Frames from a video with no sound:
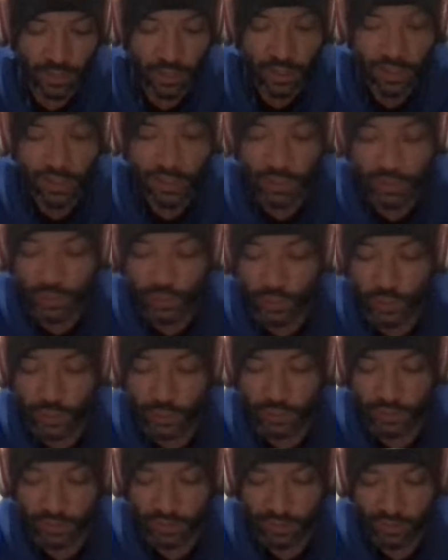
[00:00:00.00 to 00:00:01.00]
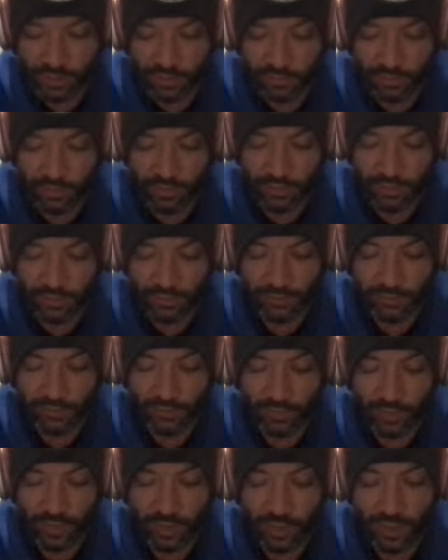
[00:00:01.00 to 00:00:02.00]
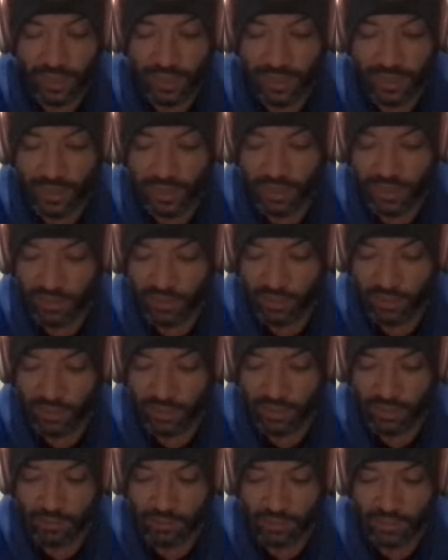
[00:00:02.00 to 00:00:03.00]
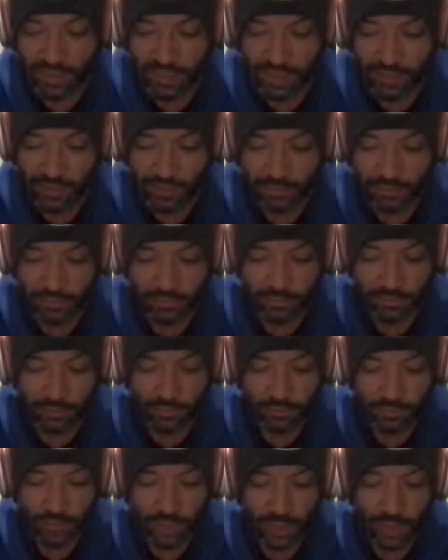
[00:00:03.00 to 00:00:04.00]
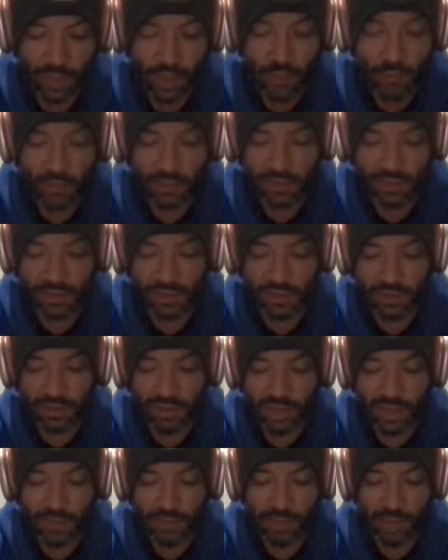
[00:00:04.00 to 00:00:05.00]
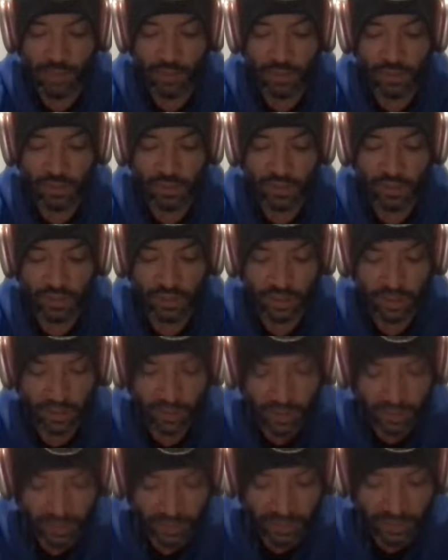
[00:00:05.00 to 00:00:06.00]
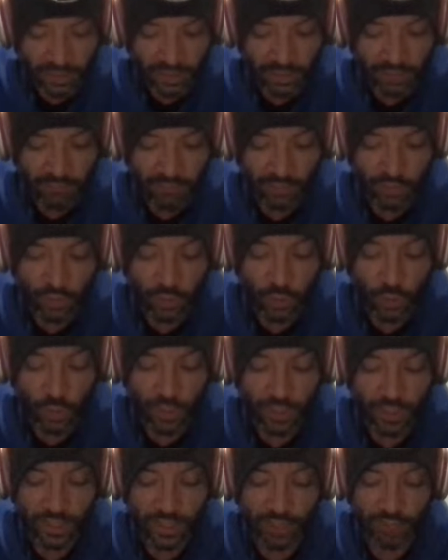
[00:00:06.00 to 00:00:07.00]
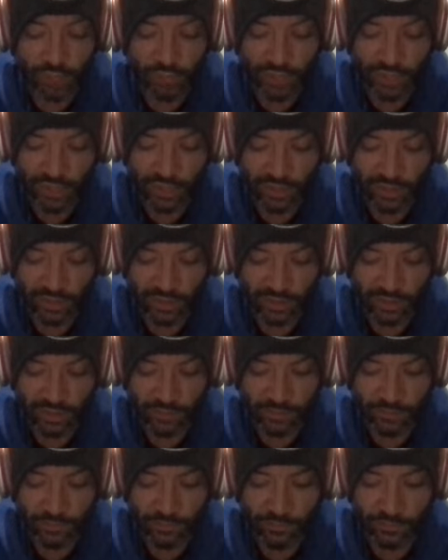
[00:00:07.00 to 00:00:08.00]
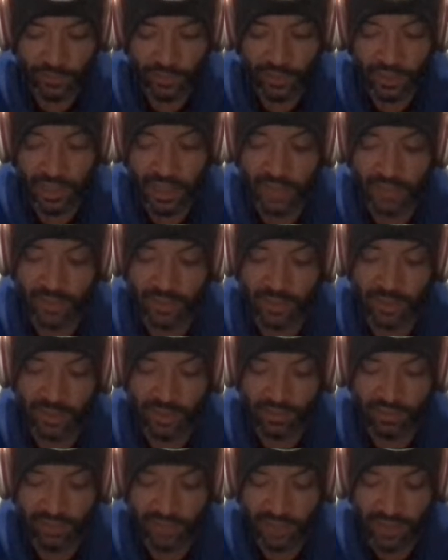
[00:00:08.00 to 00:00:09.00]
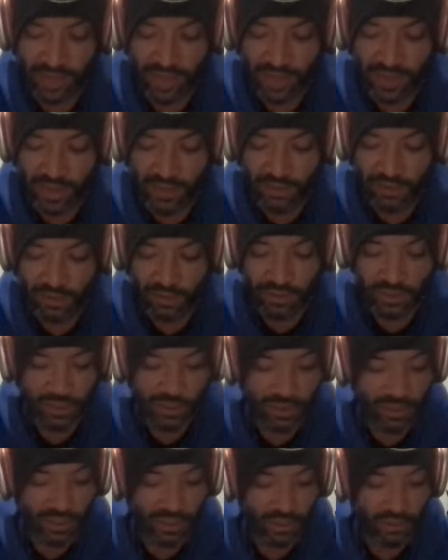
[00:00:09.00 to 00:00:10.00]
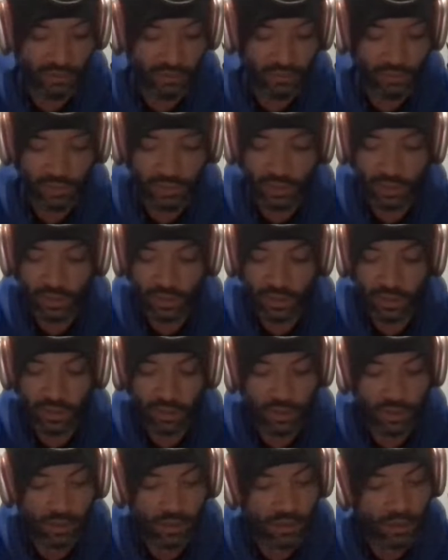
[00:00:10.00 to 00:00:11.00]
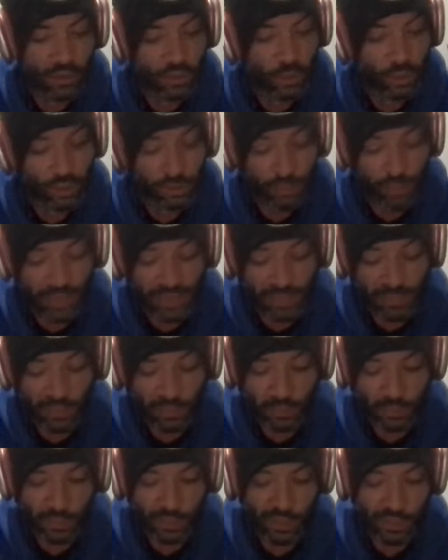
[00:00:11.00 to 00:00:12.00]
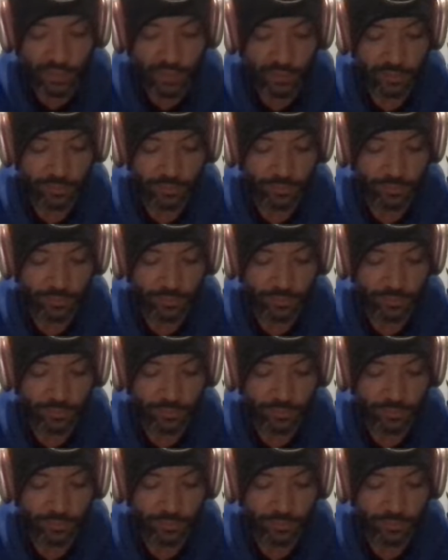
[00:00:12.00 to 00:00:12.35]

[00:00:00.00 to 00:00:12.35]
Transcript: He knew I was good for it, and I never let him down. But this time I was into him for 20 grand, not the kind of debt I'd ever take care of with a payment plan.